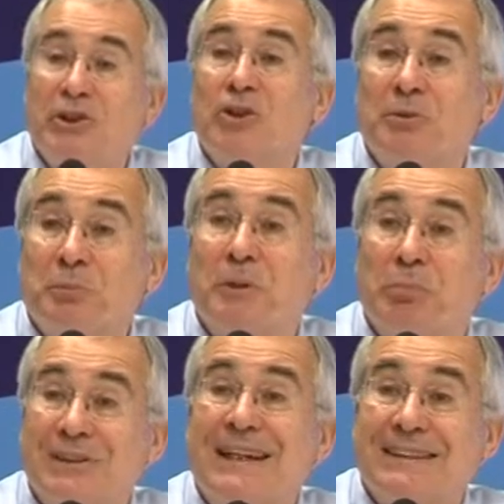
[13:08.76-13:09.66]
shouldn't be
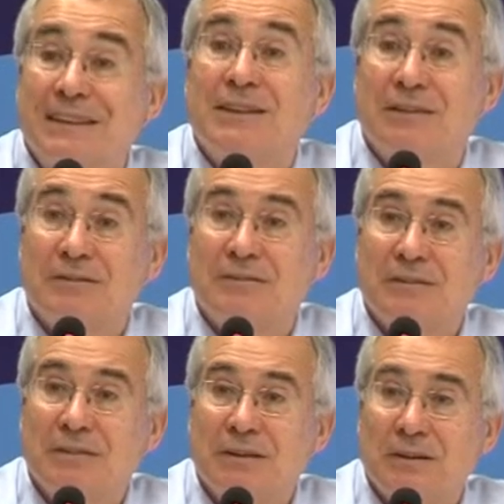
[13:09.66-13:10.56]
protected.
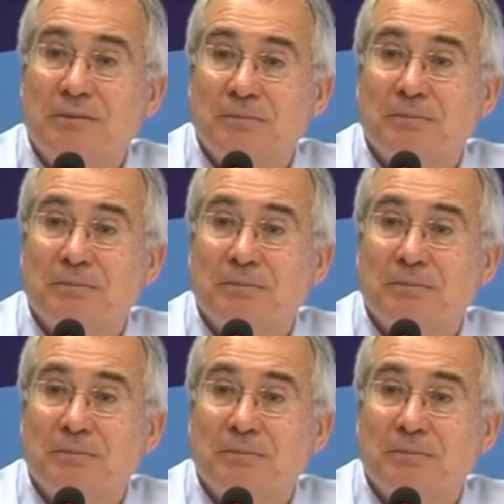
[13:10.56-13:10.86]
Yeah?